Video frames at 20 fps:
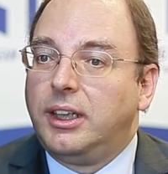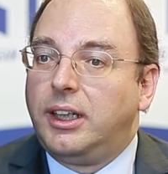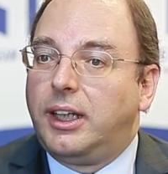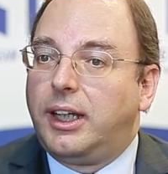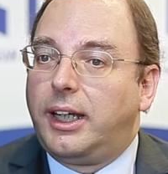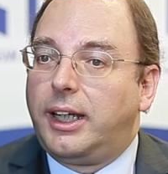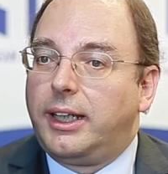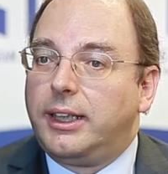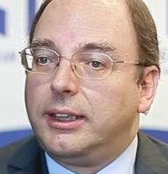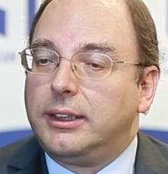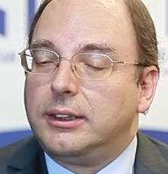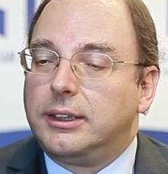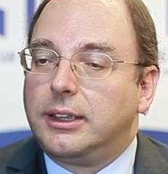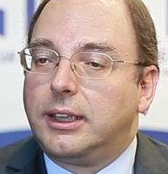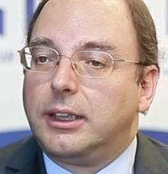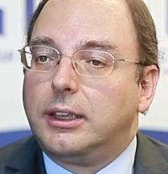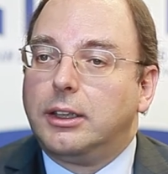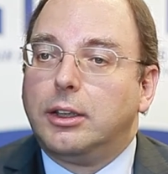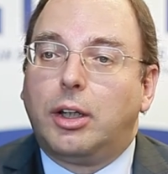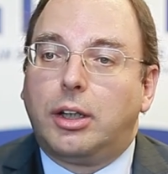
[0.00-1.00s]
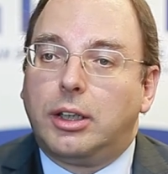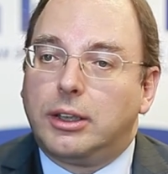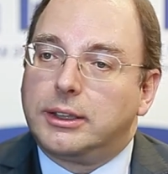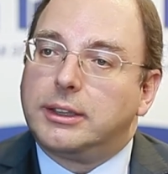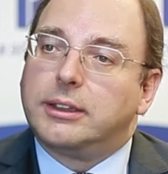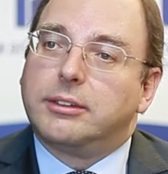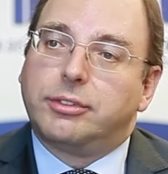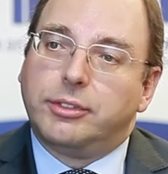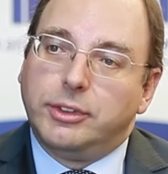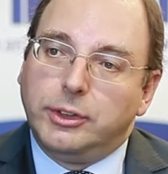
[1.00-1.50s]
And a lot
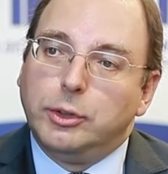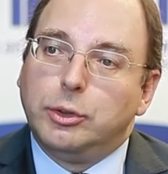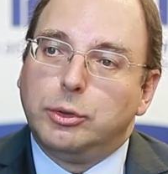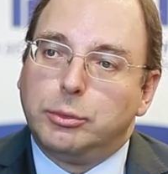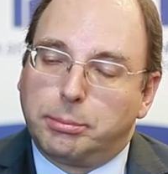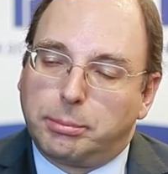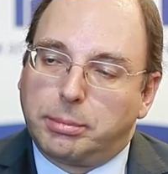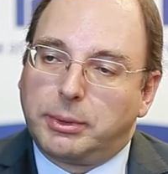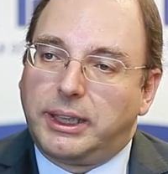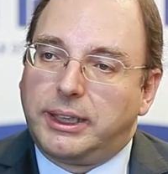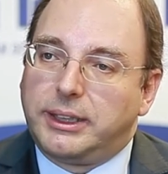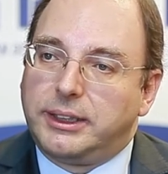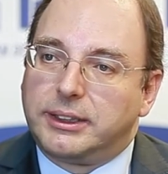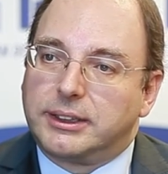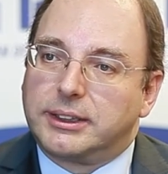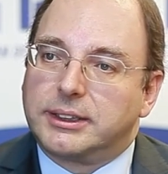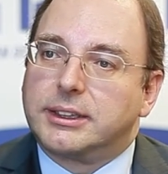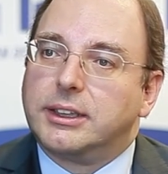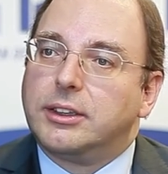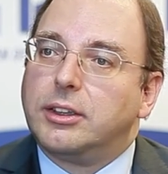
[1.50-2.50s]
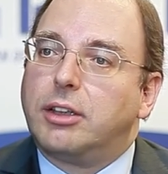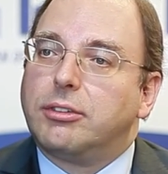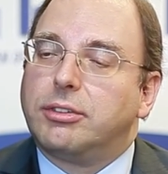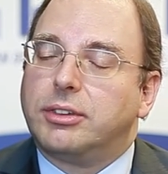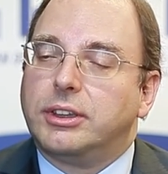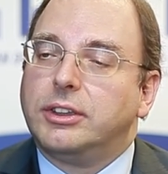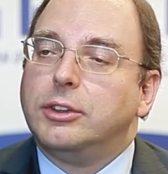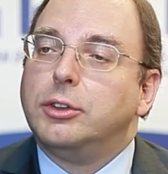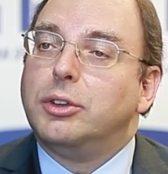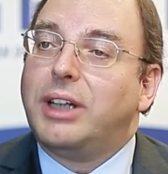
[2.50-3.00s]
of new players and of
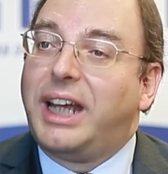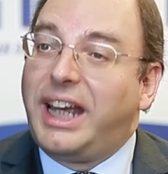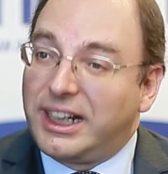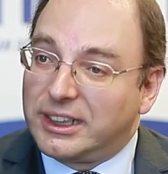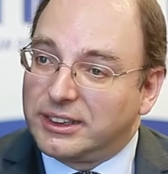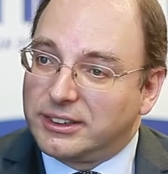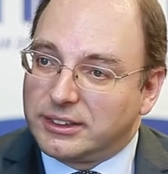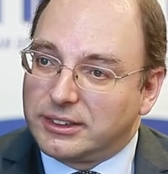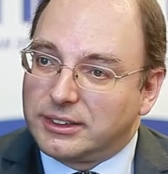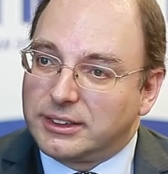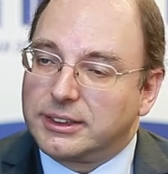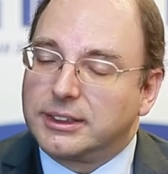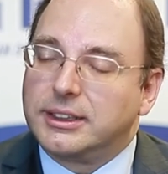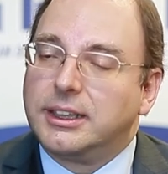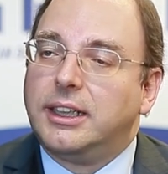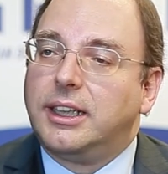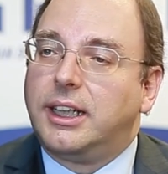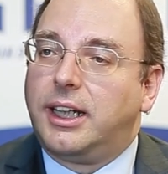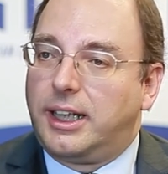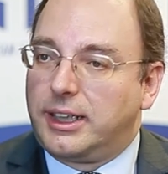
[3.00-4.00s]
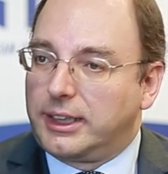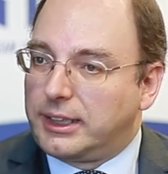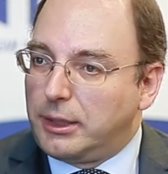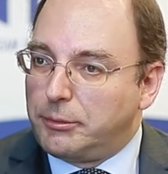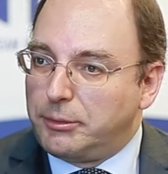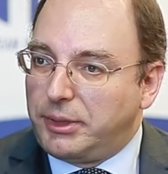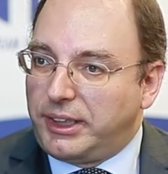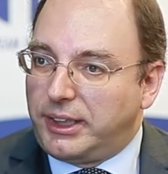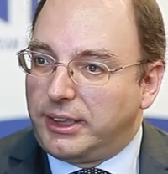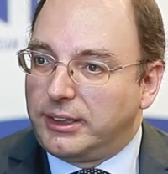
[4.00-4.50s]
new actors are
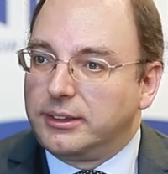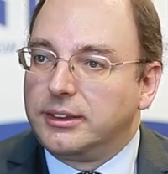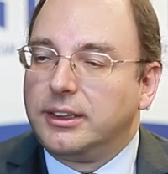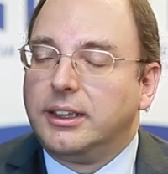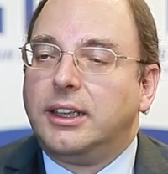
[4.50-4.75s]
coming in.